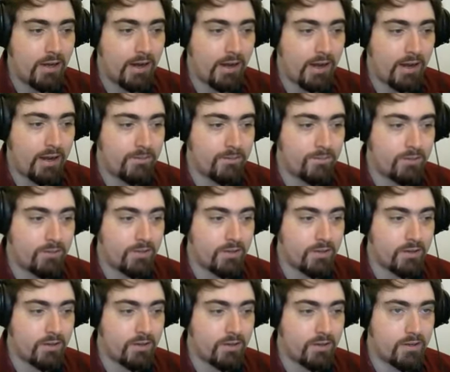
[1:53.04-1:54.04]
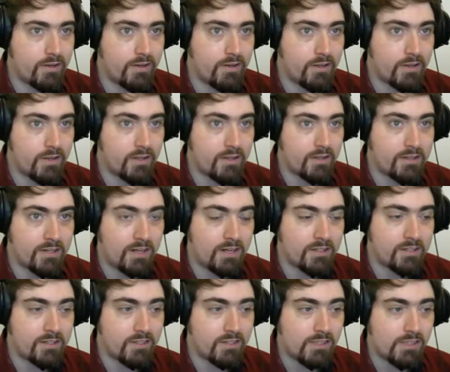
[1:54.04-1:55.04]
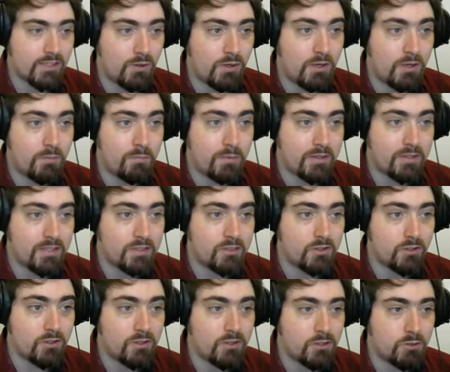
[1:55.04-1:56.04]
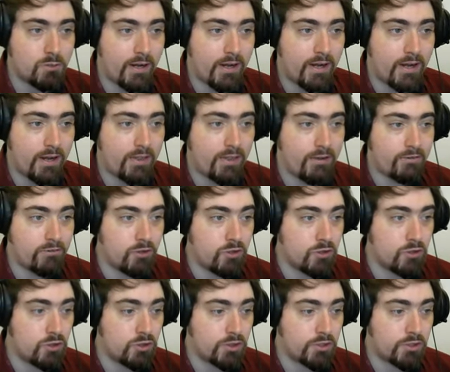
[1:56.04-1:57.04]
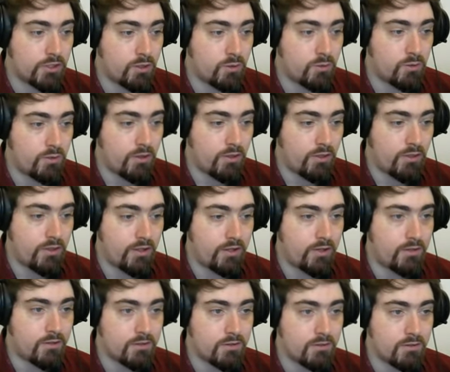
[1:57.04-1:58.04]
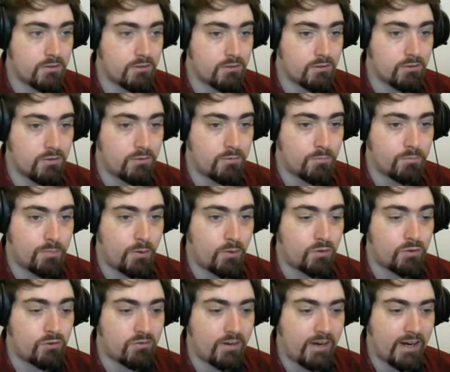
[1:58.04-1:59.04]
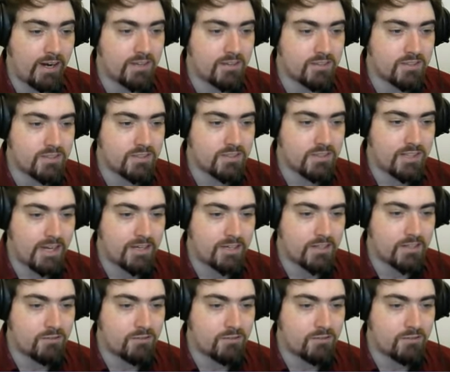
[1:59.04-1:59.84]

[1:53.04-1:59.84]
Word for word: And good is Soa, but he's on his way. And there are also these boat wrecks scattered